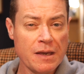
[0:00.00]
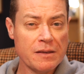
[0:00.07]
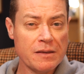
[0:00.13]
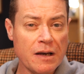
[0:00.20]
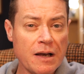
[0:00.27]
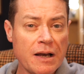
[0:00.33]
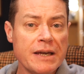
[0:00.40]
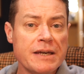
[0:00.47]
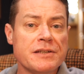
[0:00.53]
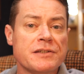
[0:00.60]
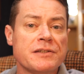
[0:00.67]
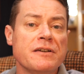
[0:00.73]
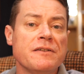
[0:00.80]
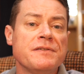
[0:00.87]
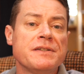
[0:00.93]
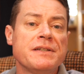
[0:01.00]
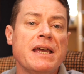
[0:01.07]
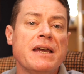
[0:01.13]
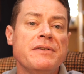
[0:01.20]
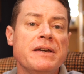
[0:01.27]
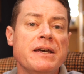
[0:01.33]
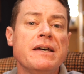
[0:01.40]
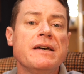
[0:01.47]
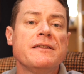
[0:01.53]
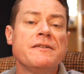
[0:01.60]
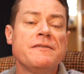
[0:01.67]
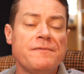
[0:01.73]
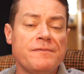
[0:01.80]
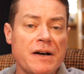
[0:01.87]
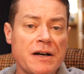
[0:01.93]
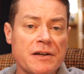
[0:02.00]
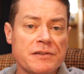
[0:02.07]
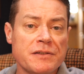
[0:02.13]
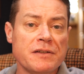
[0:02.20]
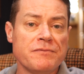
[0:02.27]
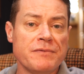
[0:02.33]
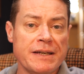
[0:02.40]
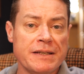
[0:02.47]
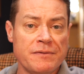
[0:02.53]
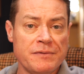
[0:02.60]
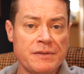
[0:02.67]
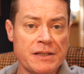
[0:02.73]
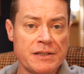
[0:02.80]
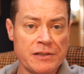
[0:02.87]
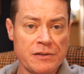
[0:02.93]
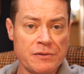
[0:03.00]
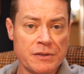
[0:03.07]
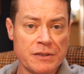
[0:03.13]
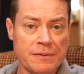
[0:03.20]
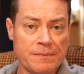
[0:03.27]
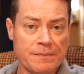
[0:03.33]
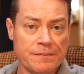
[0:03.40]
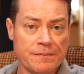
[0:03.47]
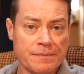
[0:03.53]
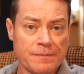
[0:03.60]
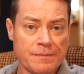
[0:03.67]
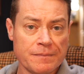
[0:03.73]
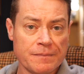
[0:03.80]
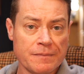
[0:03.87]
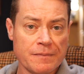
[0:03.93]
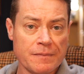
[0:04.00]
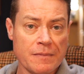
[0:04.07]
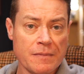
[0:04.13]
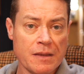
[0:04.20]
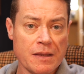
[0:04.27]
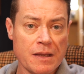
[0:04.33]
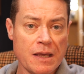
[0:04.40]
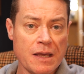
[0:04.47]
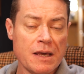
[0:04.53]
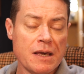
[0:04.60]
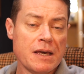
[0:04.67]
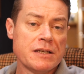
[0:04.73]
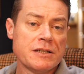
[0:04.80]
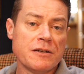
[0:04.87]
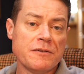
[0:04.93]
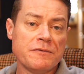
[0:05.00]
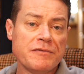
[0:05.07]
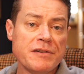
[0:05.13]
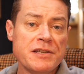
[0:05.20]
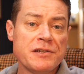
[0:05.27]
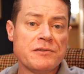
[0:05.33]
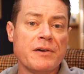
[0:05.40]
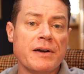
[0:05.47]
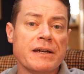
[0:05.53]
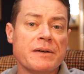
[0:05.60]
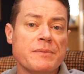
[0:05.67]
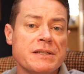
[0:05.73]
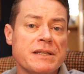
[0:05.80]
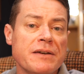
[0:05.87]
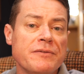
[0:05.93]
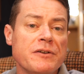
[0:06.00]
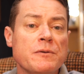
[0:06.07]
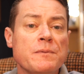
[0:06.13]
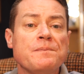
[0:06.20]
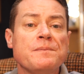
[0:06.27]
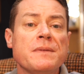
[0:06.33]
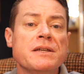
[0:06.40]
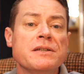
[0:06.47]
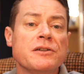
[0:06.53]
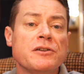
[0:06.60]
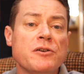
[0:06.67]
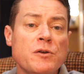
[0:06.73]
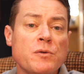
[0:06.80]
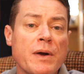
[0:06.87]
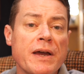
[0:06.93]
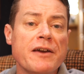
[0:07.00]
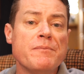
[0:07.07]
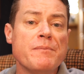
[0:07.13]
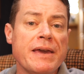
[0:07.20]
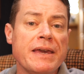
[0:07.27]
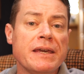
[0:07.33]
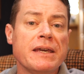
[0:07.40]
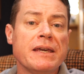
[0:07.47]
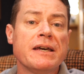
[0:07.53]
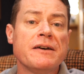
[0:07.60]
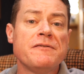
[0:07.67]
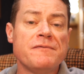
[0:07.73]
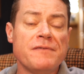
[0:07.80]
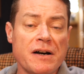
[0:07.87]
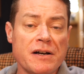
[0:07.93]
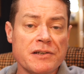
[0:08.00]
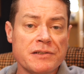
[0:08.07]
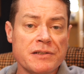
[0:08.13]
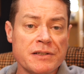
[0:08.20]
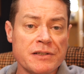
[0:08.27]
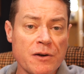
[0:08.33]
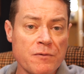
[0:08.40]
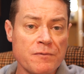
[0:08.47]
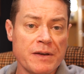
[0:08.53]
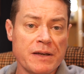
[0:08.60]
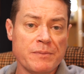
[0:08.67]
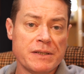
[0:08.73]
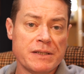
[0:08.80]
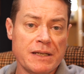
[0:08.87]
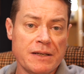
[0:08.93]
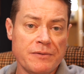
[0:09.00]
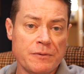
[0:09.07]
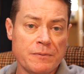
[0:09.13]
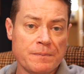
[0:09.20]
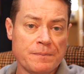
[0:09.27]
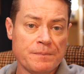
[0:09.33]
The higher the surface area, the faster the rate of dissolution. So freeze drying a material is a good way of making a fast dissolving material.